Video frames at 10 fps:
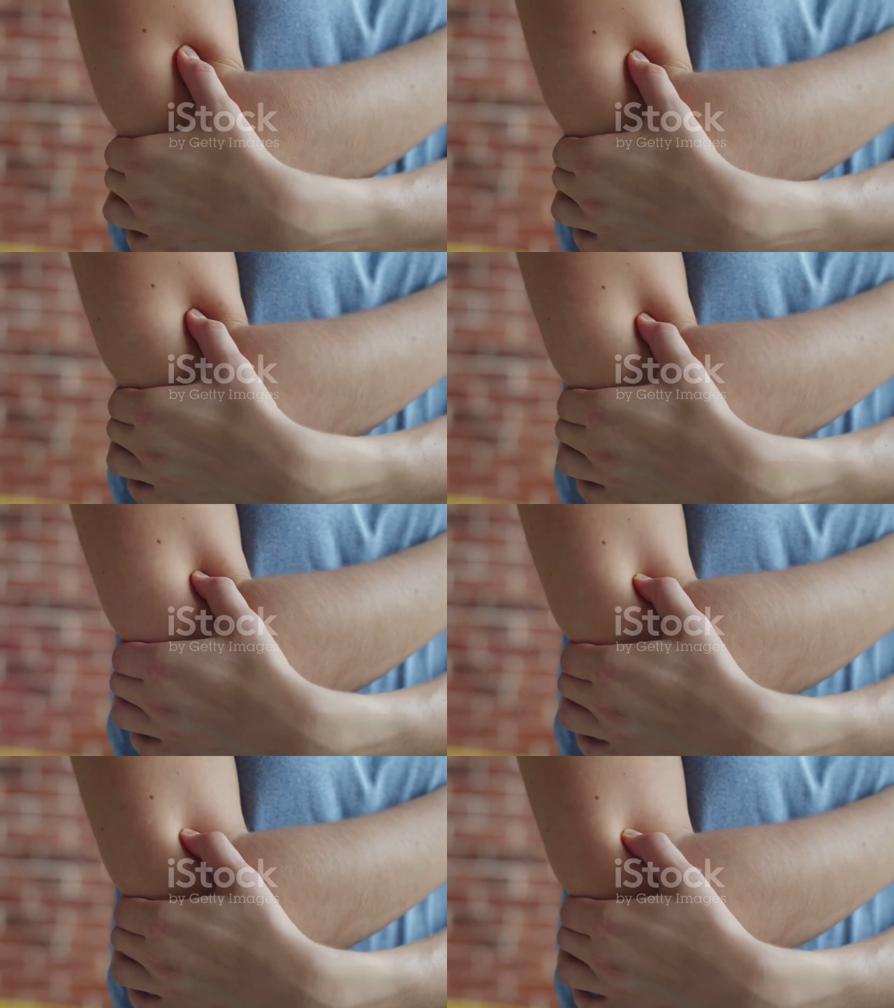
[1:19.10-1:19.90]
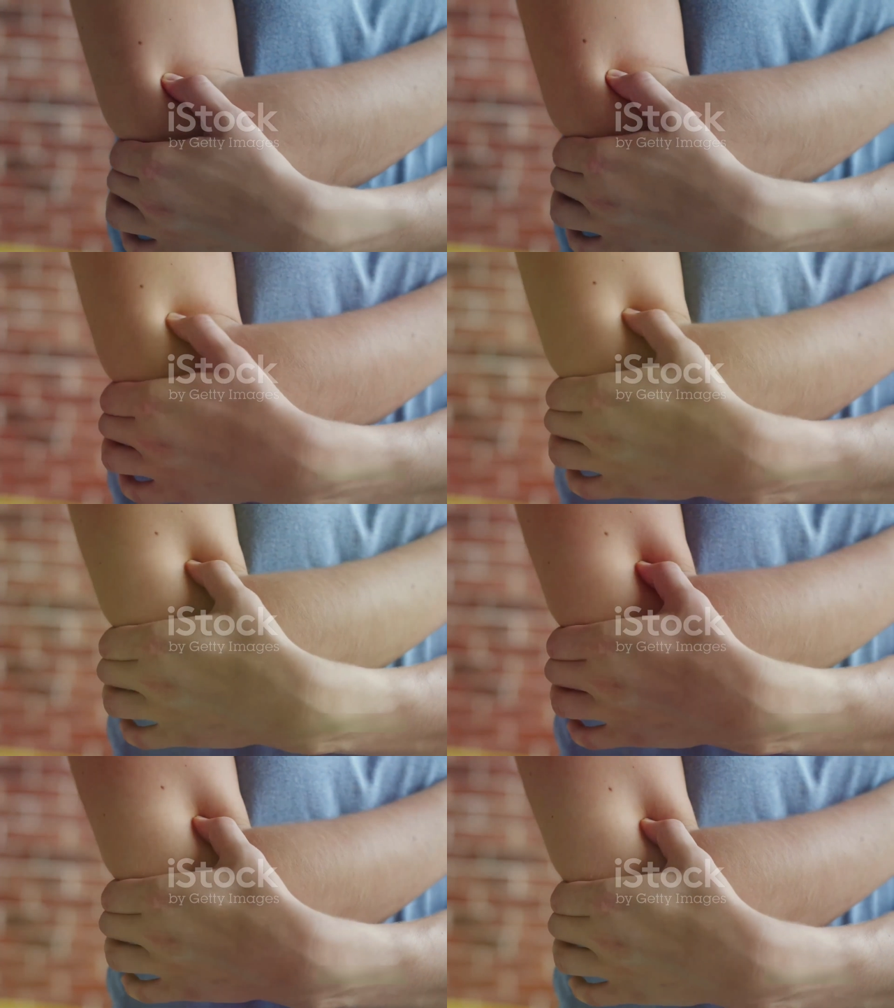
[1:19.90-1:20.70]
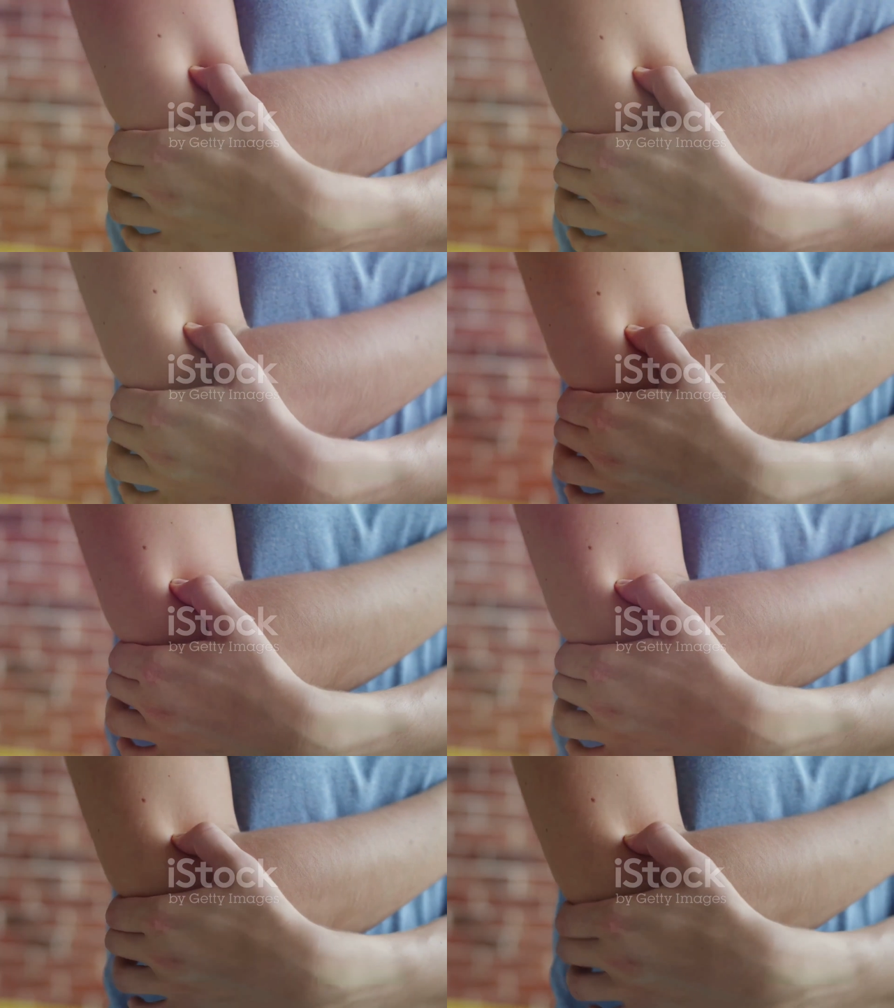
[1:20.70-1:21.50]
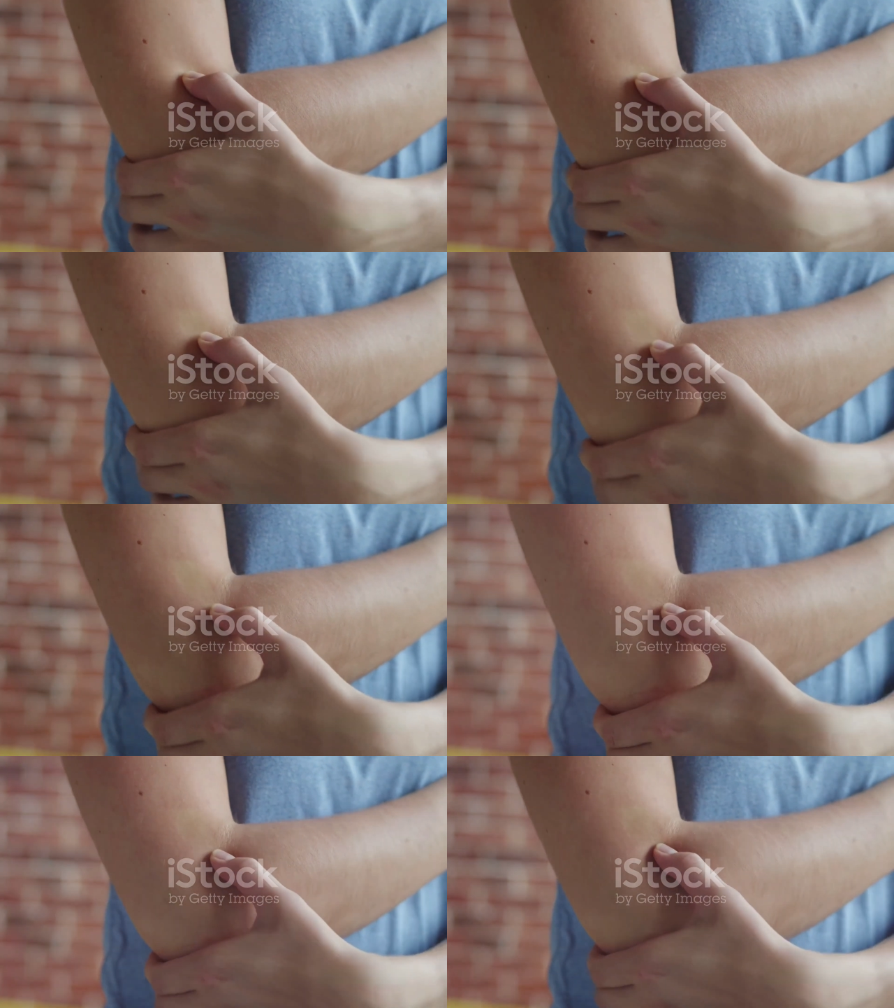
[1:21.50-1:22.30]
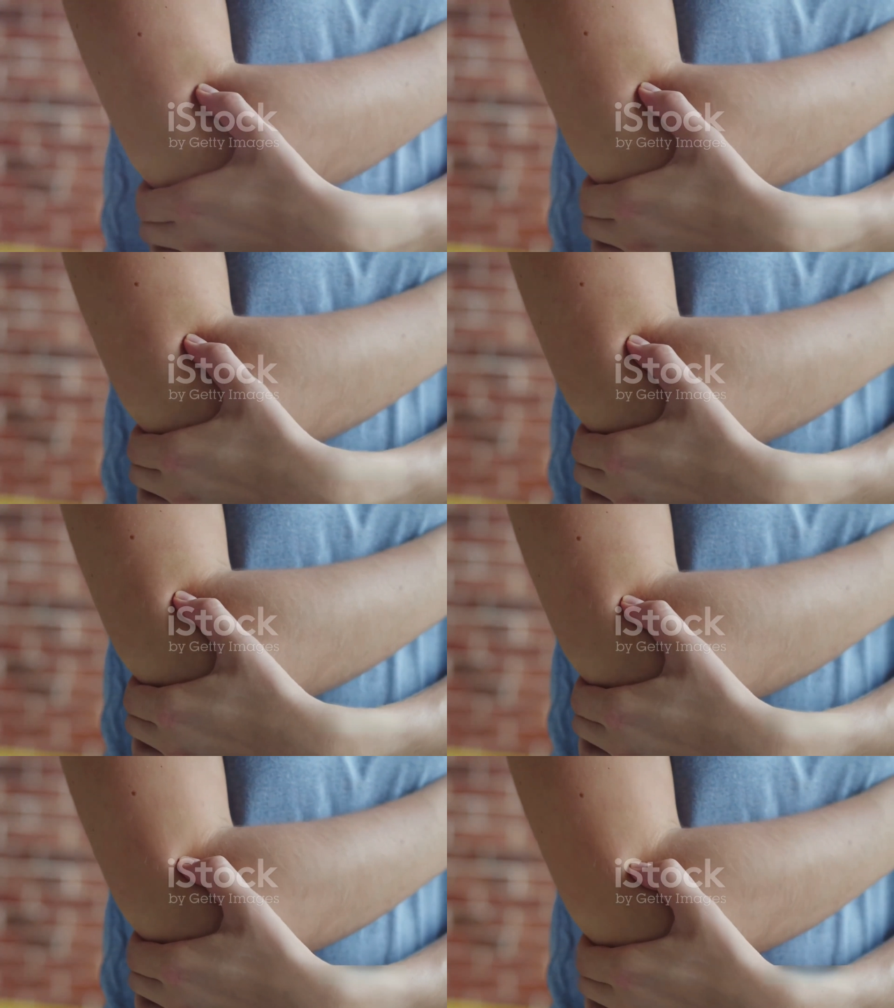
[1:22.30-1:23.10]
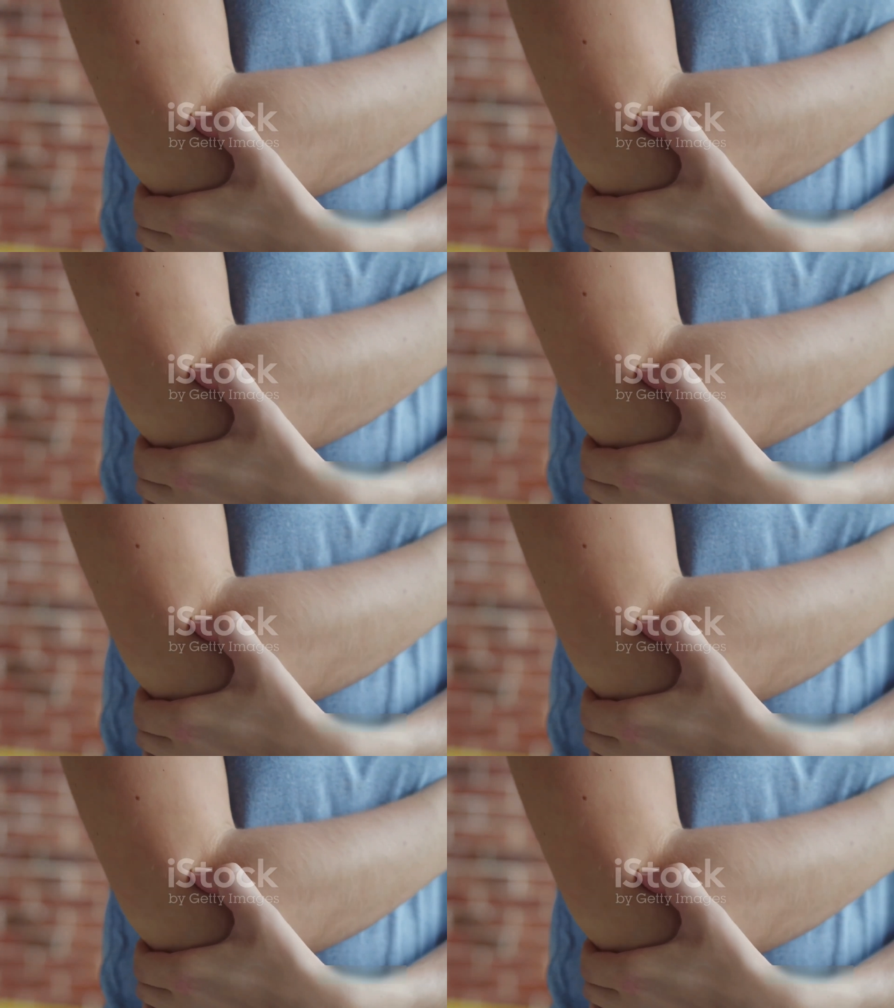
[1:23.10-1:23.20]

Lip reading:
Nobody's mouth can be seen.